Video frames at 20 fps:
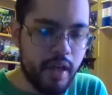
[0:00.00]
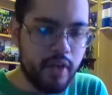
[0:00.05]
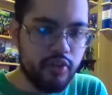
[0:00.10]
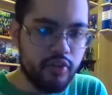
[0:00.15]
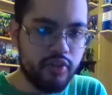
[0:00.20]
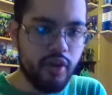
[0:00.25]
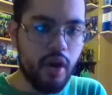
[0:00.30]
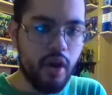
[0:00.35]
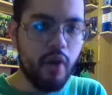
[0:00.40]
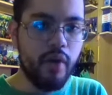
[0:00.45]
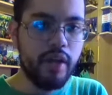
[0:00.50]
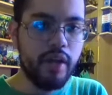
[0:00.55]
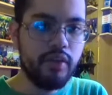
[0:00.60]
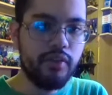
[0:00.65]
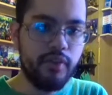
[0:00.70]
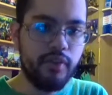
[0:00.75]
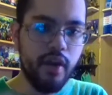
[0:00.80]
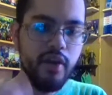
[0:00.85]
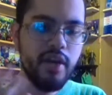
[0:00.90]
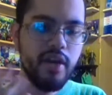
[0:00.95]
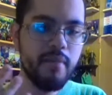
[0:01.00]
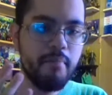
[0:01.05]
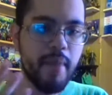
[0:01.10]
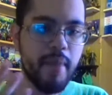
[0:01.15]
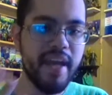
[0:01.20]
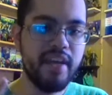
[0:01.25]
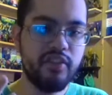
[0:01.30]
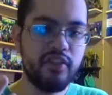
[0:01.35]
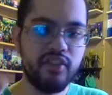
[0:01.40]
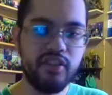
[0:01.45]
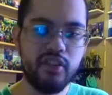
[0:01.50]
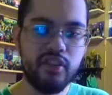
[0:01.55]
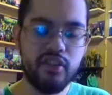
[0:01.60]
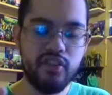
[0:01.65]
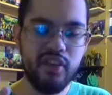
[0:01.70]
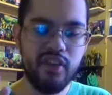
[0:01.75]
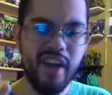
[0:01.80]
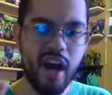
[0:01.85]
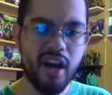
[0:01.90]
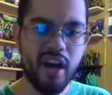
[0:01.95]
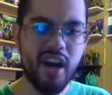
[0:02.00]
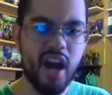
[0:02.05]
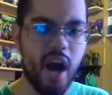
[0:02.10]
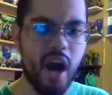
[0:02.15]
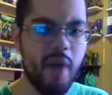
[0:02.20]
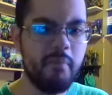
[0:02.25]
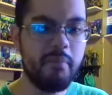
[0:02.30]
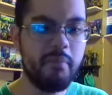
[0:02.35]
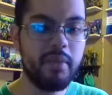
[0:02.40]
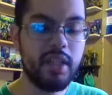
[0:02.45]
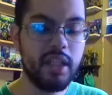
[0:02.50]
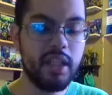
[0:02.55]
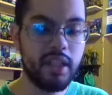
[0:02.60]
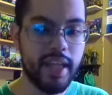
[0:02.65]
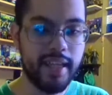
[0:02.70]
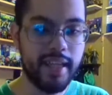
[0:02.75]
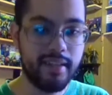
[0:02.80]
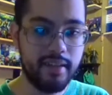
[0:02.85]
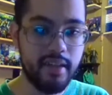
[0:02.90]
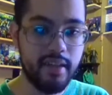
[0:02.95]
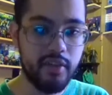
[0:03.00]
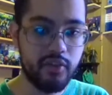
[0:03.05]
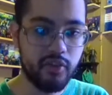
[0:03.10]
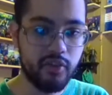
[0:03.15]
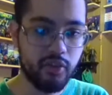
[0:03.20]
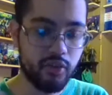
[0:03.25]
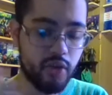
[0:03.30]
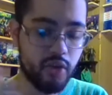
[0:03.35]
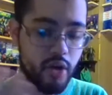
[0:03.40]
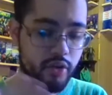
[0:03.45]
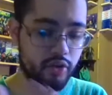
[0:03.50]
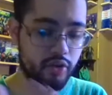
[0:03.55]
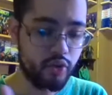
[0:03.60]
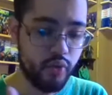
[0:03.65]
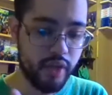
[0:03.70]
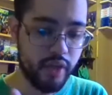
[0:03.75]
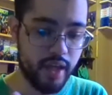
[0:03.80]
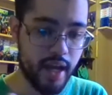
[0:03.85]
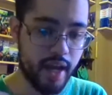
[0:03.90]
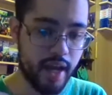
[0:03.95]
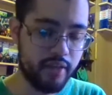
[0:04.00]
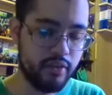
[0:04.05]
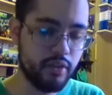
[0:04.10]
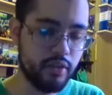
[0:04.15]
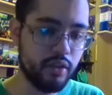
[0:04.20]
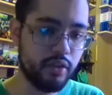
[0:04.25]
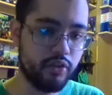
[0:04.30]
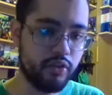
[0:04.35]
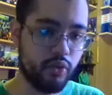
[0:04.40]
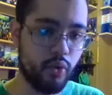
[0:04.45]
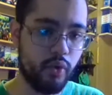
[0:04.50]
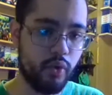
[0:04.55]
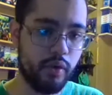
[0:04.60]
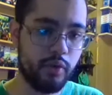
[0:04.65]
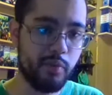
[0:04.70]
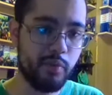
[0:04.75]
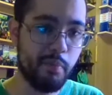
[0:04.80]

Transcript: So it's very amazing to see a company like this to start doing Godzilla toys.